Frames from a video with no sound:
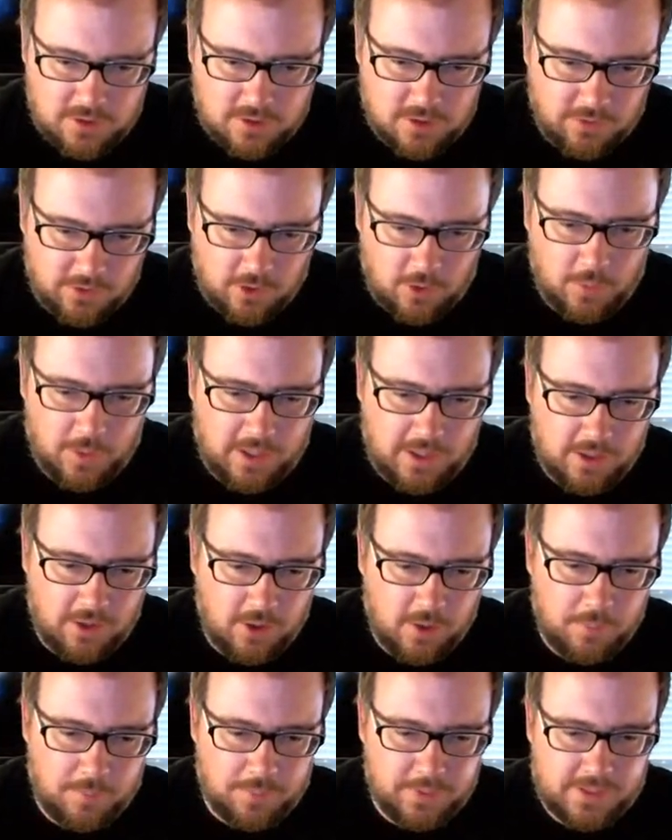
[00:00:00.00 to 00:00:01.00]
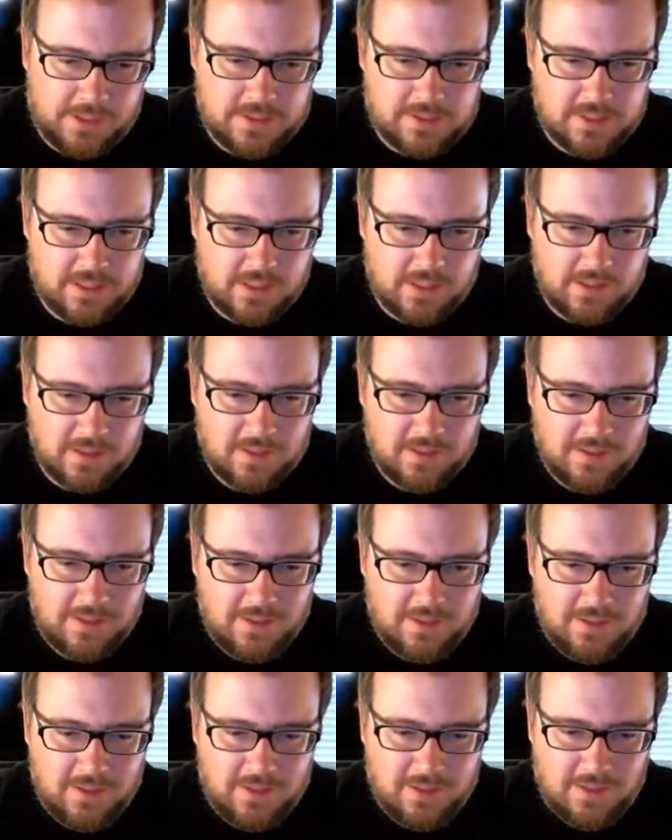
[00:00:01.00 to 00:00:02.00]
so if you don't want to hear it, please
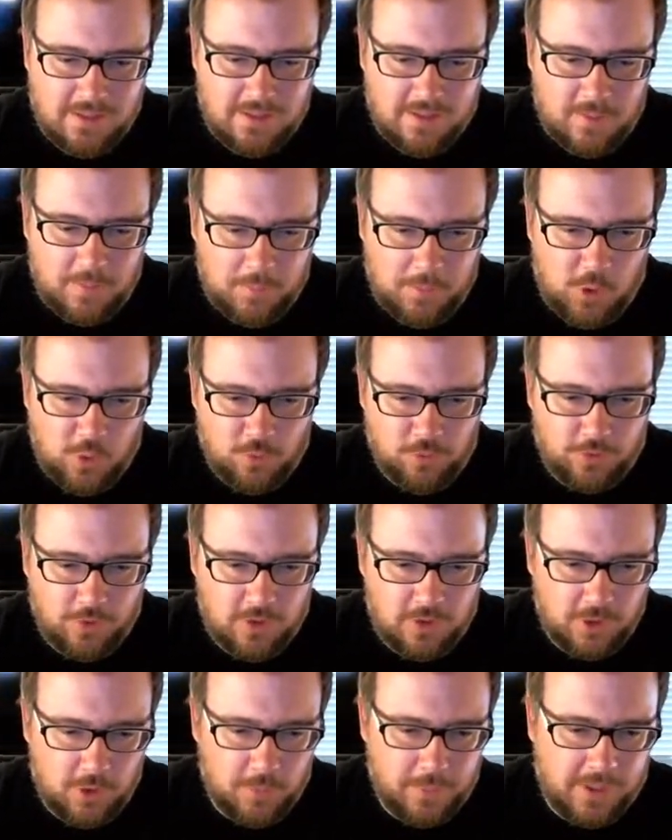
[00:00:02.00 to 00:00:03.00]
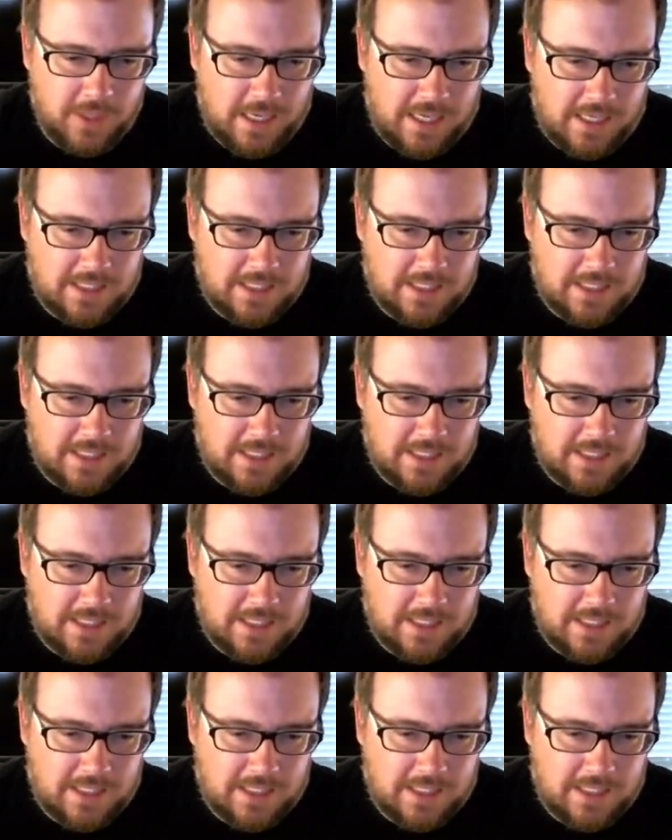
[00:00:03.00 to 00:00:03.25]
mute for a little bit.